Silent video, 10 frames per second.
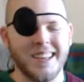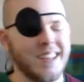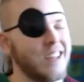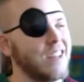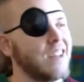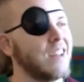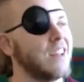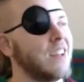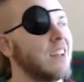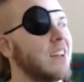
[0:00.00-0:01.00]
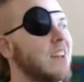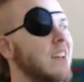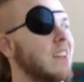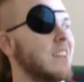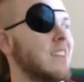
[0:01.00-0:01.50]

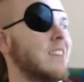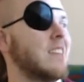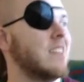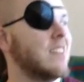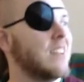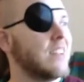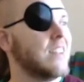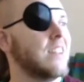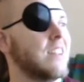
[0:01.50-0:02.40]
No words are spoken by the person on screen.